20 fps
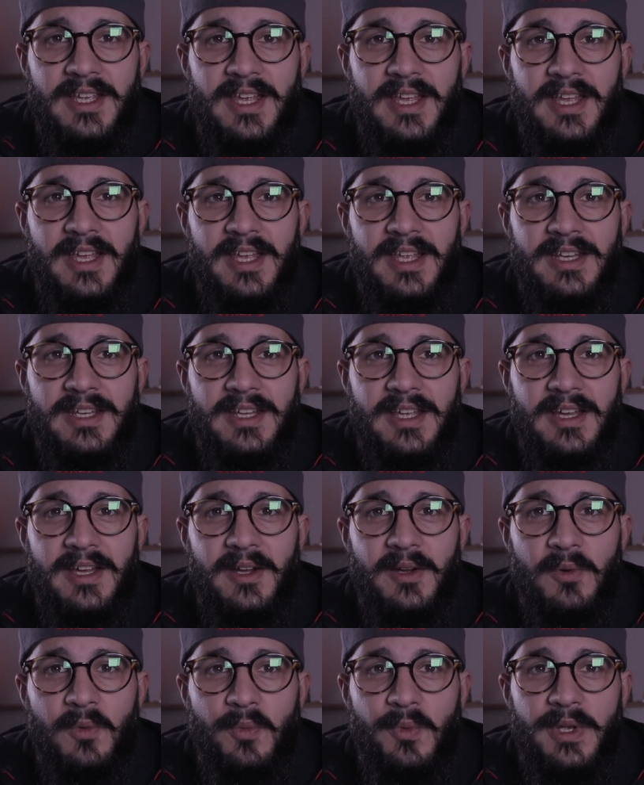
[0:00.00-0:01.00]
and
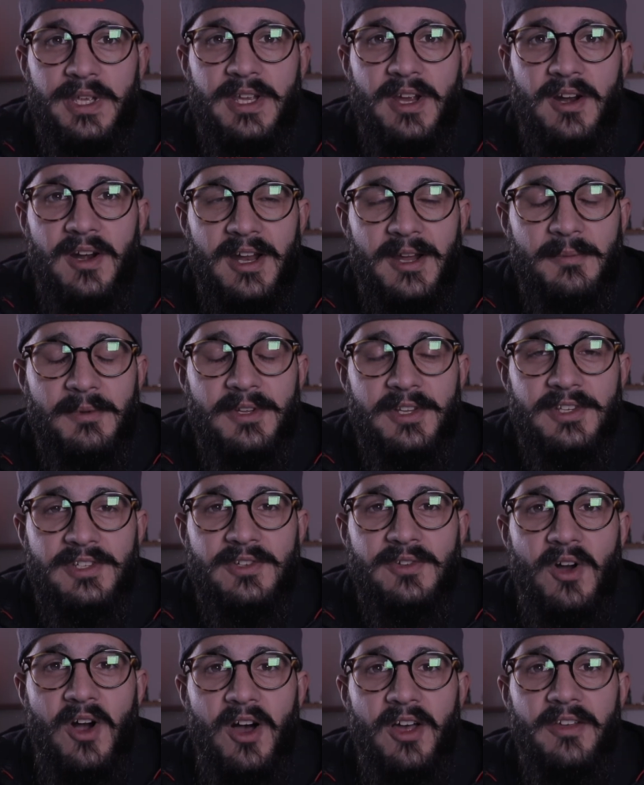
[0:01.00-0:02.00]
uh, we are able to
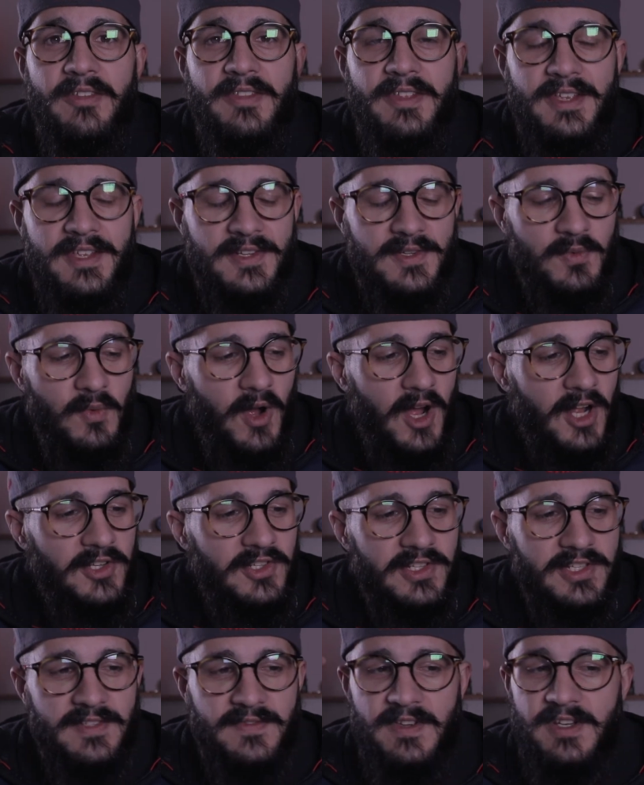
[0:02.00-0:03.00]
do all of this, watch
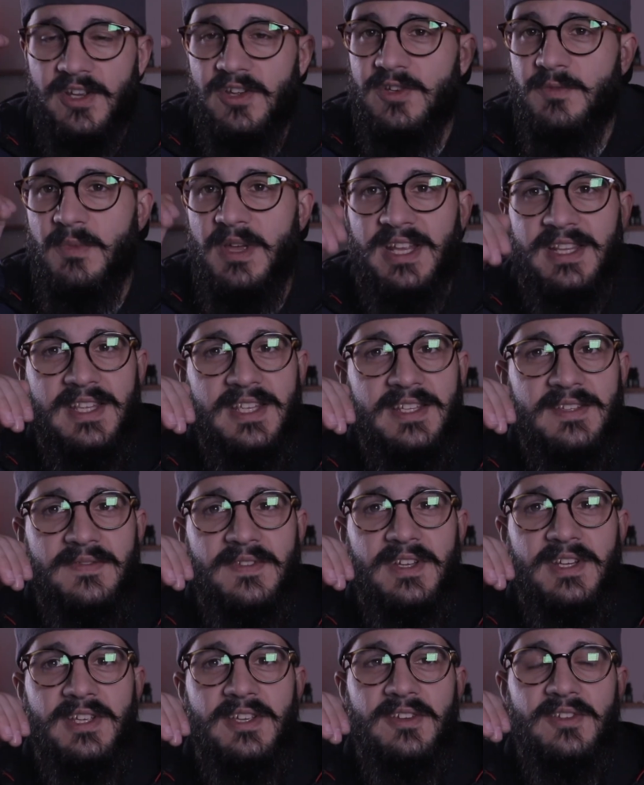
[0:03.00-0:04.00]
these videos, make these
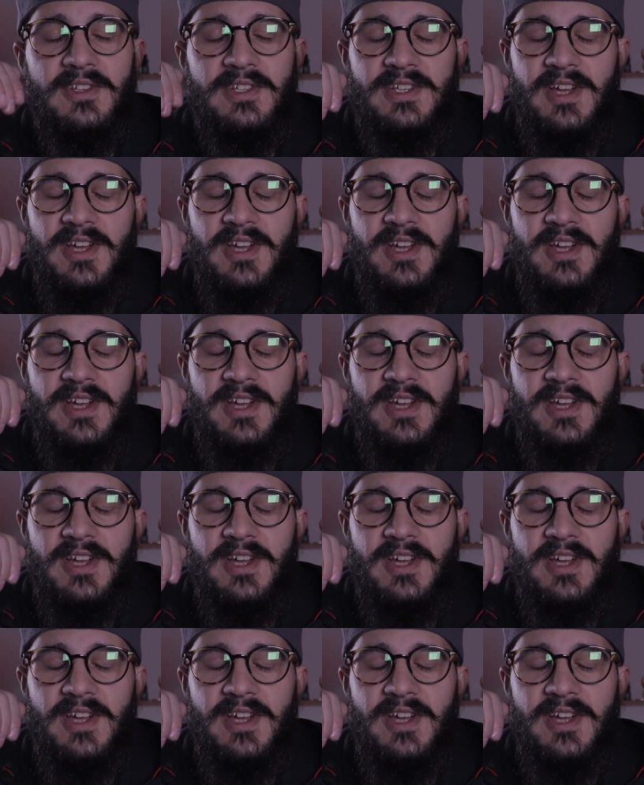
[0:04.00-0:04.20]
videos,